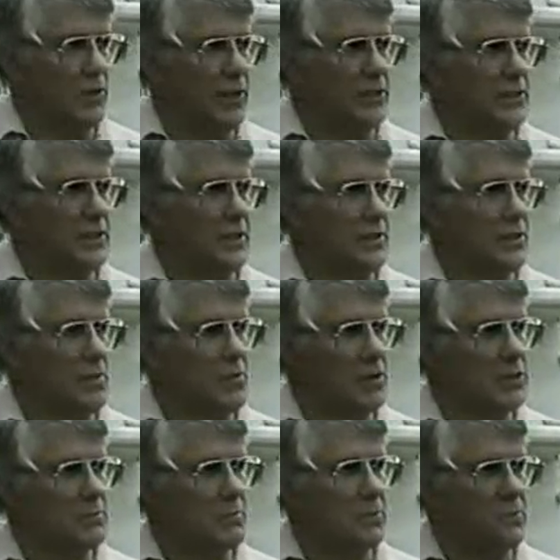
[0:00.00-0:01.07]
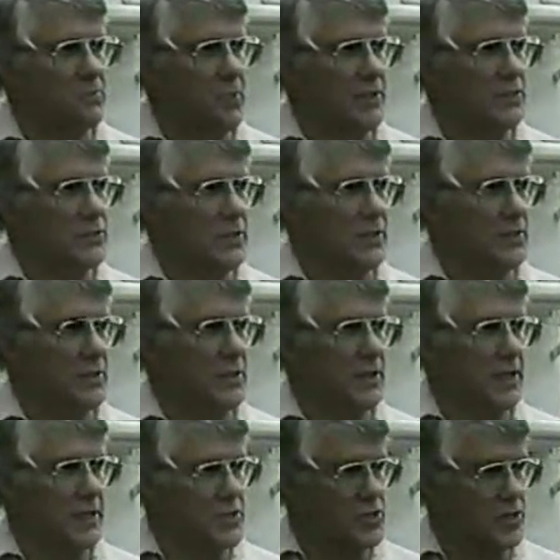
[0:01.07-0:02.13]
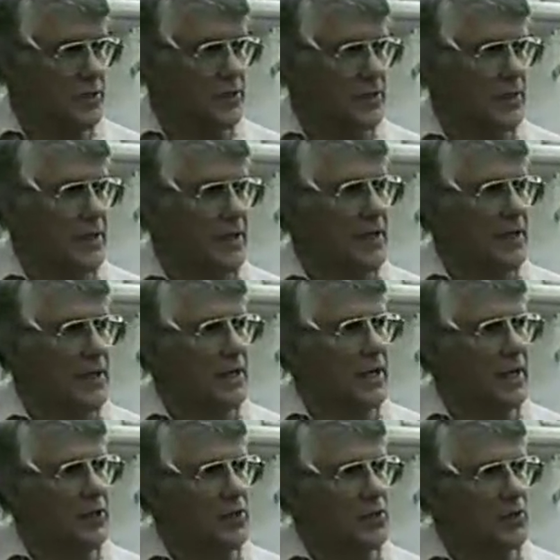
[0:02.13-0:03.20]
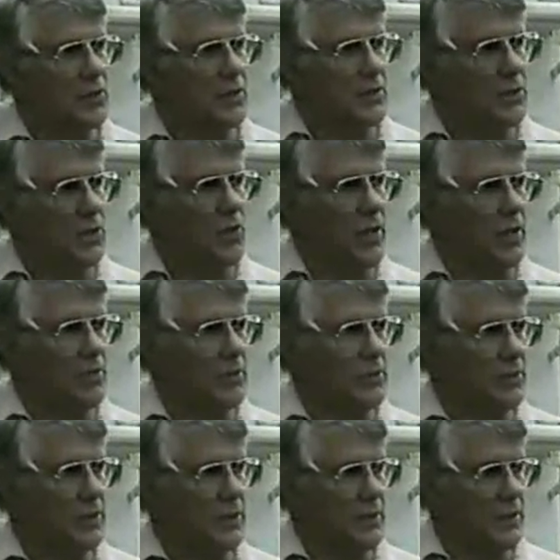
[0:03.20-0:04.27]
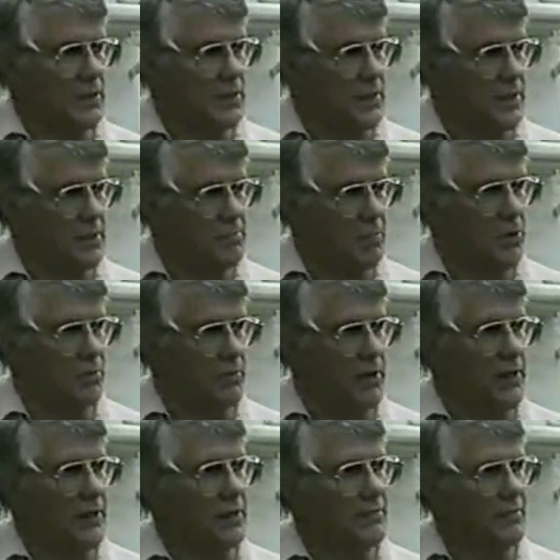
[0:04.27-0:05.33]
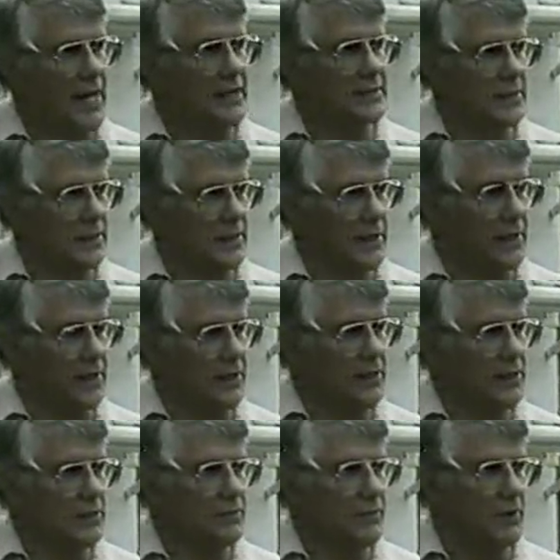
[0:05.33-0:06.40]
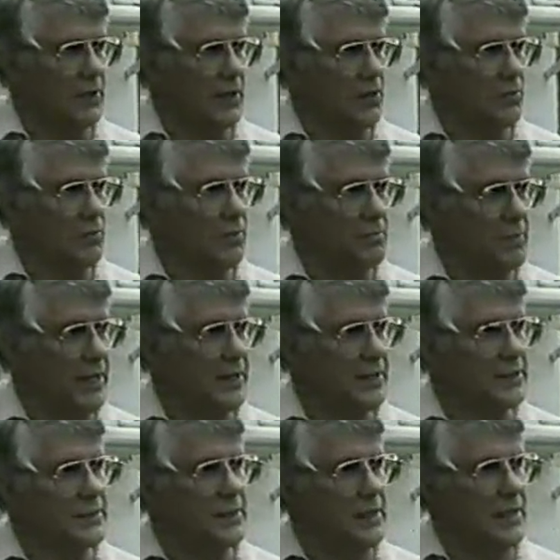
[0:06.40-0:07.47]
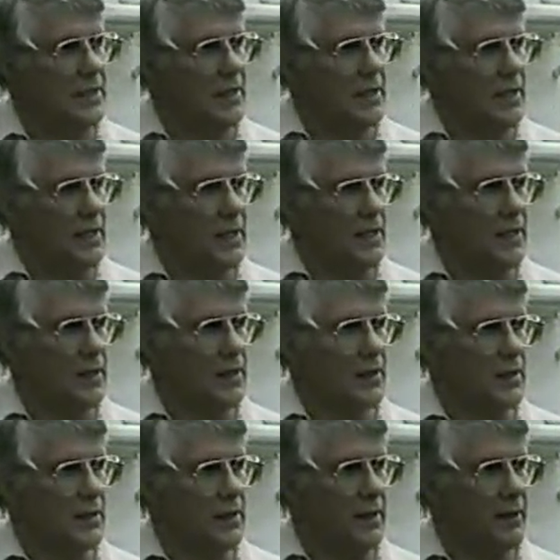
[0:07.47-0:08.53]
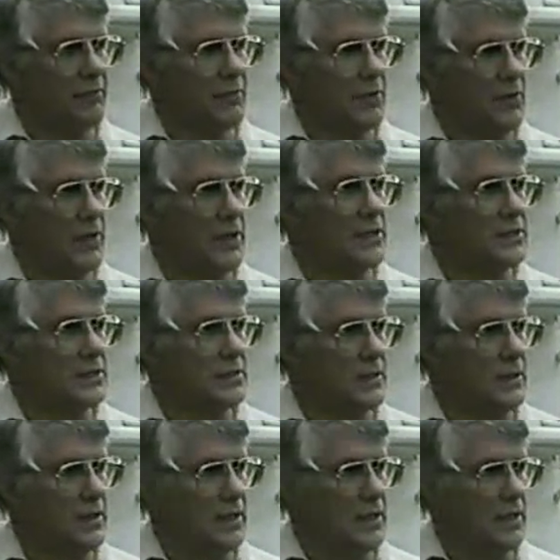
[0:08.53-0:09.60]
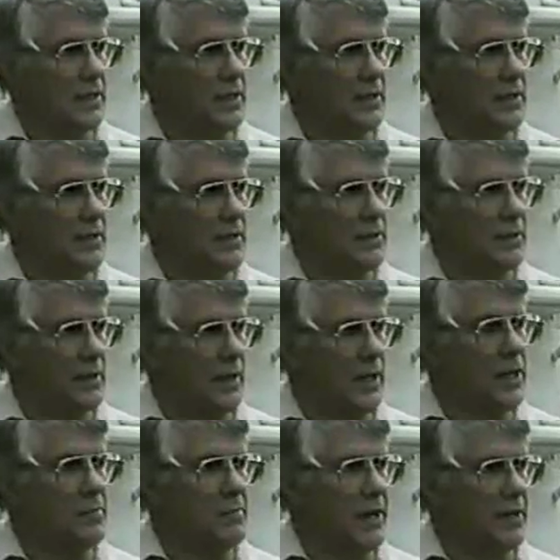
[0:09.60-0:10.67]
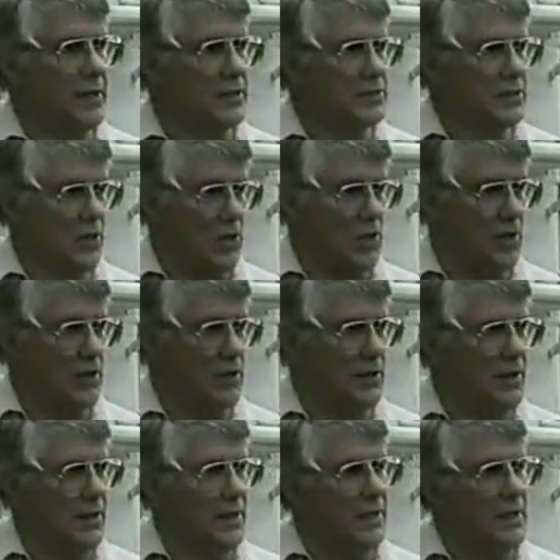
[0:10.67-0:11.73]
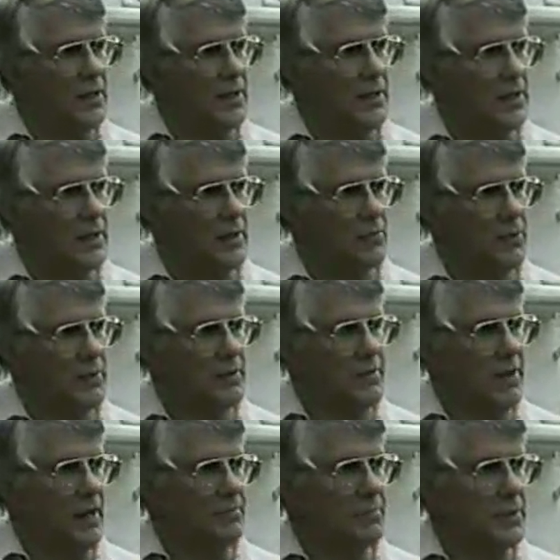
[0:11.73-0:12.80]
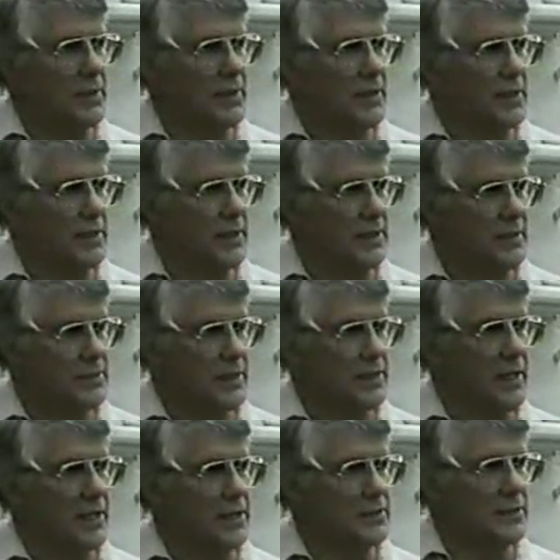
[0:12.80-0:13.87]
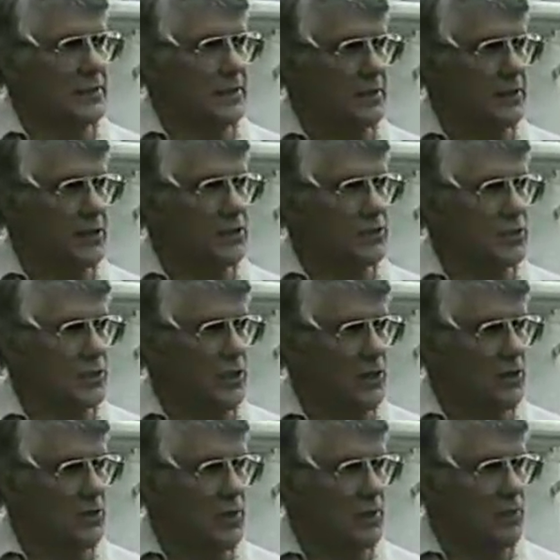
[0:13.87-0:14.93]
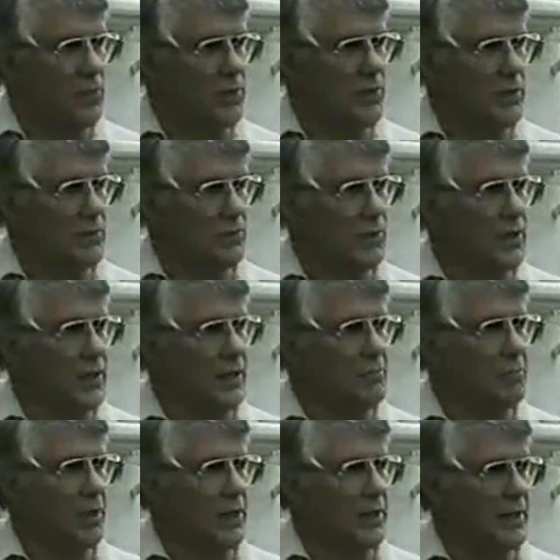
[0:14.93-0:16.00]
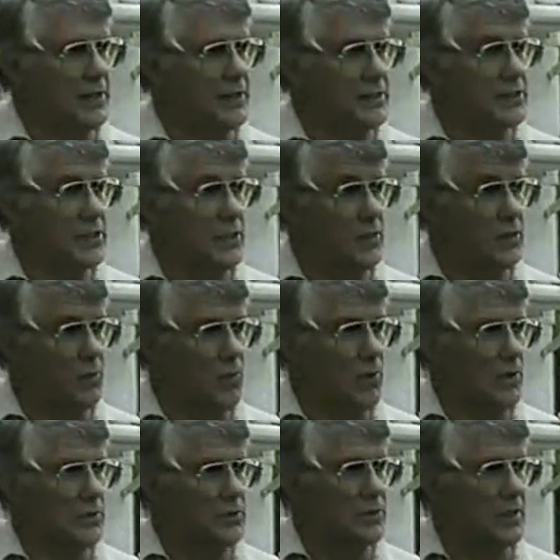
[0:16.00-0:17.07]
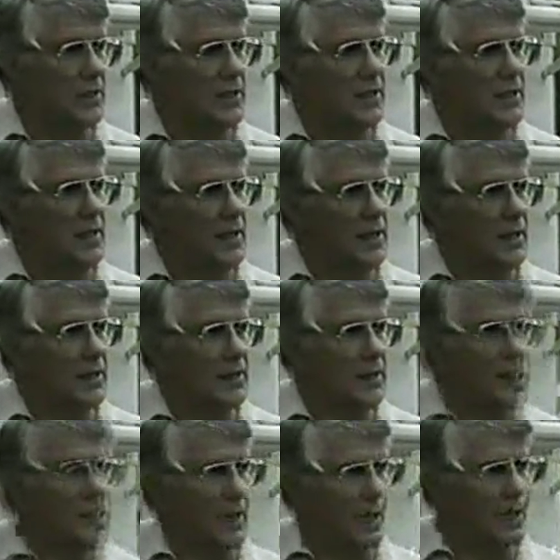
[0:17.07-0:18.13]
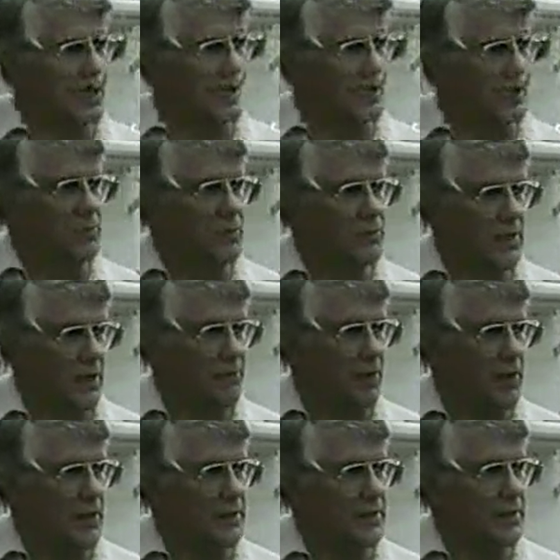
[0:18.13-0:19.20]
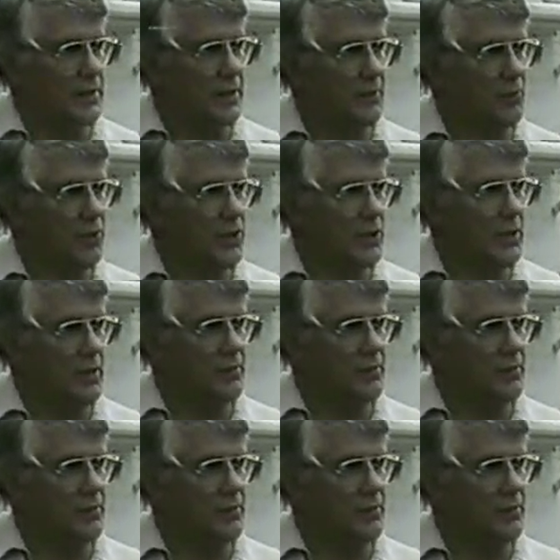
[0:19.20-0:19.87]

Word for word: releasing thermal explosive energy into the engine and you're co-equaling the, the burn rate of gasoline, then there's very little maintenance. Uh, if there is uh, any maintenance at all, uh, we developed the technology years ago that we could really impregnate the cylinder walls of the engine with Teflon. And we can